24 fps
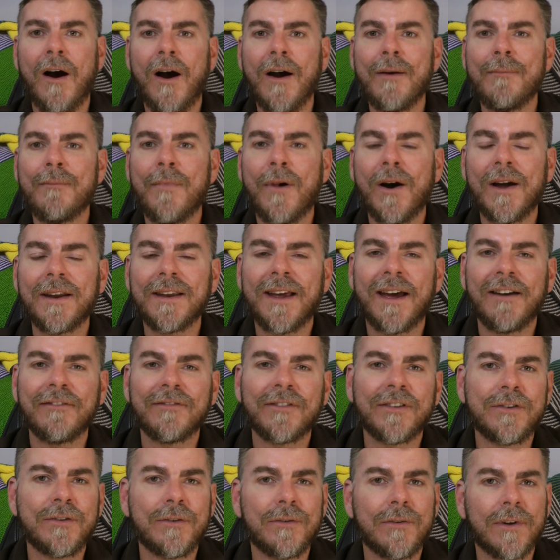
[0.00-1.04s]
I might have
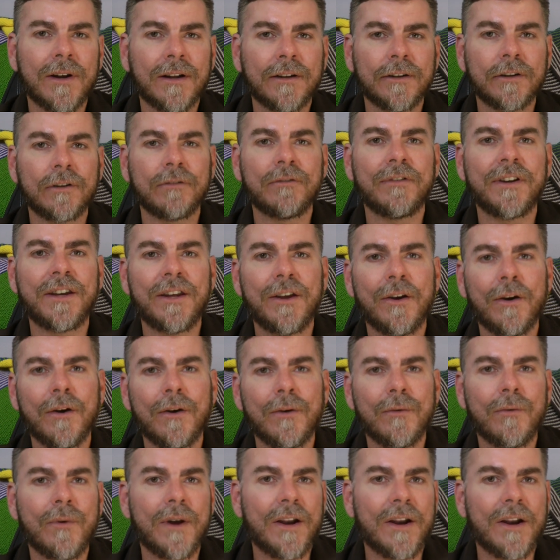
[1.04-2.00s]
to do a little video